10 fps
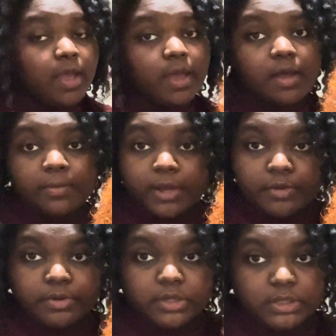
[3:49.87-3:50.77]
I'm
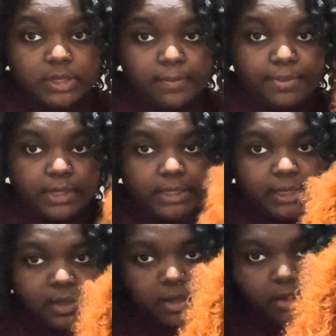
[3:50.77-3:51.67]
currently
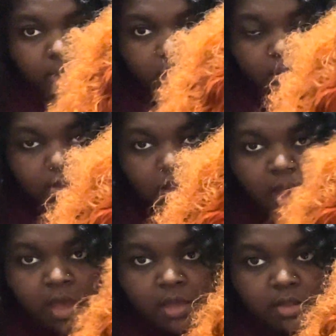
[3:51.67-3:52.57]
plucking
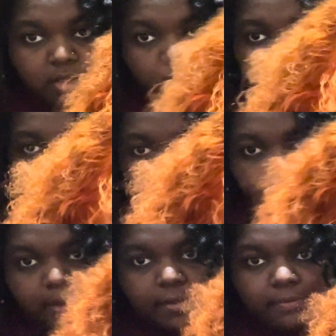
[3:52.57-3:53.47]
the
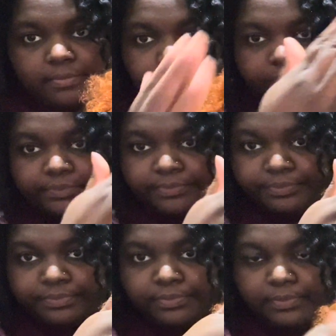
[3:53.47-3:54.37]
hairline
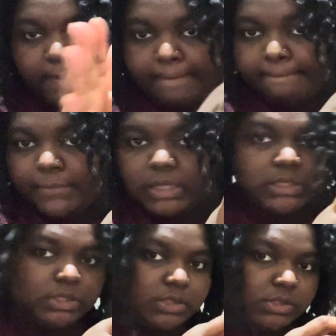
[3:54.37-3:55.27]

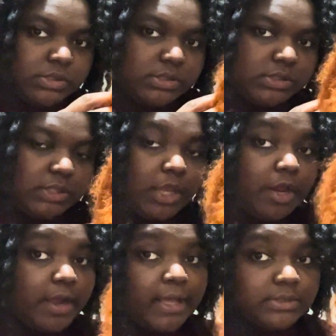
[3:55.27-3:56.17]
because the hair
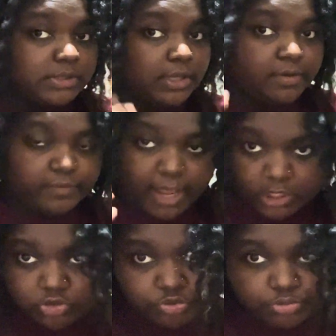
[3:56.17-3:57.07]
got to give
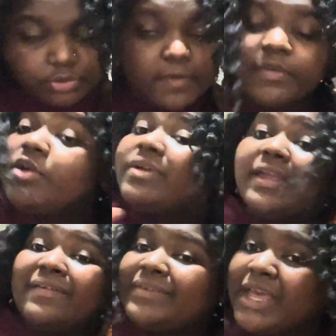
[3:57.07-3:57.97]
natural. If it don't
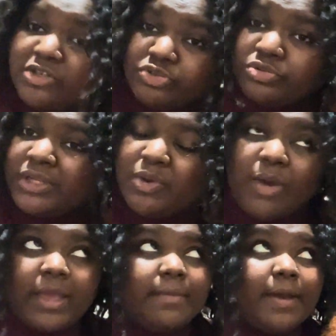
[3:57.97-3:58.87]
give natural, then why
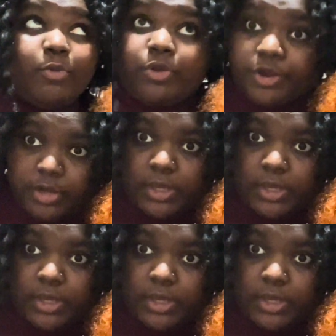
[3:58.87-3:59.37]
am I wearing